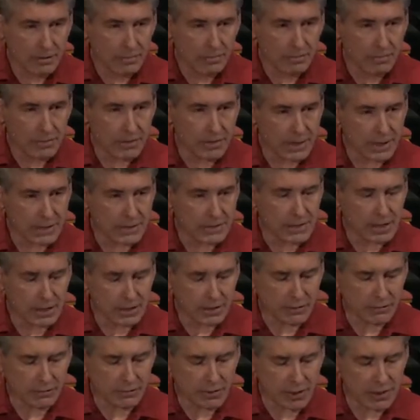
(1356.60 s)
But that's not
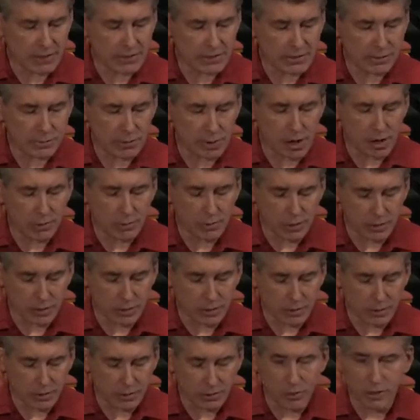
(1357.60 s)
the reason why we
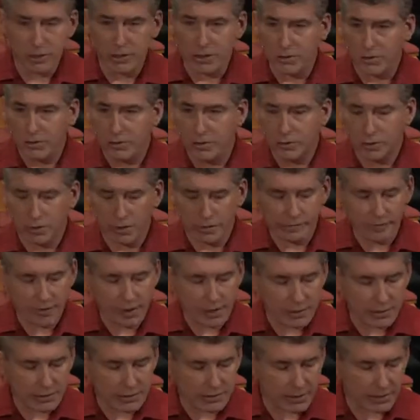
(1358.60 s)
do it. We do enjoy
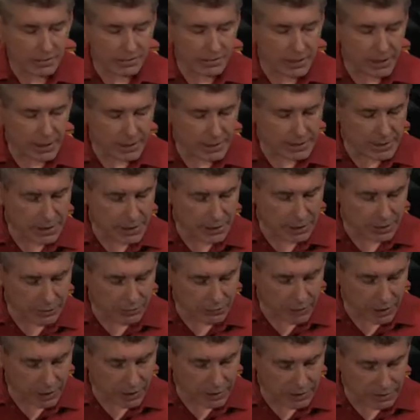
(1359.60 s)
fellowship, but that's not the
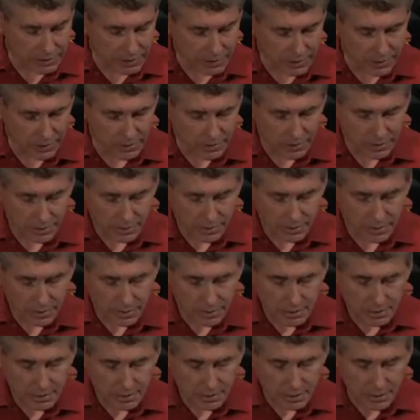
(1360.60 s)
reason
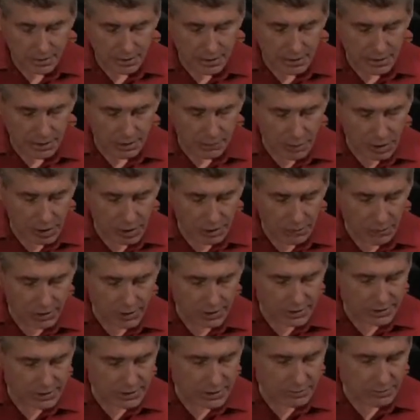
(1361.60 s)
uh, why we
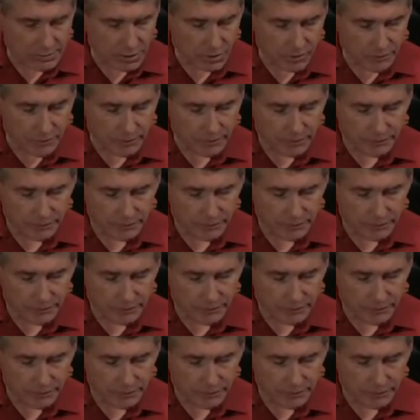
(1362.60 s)
assemble.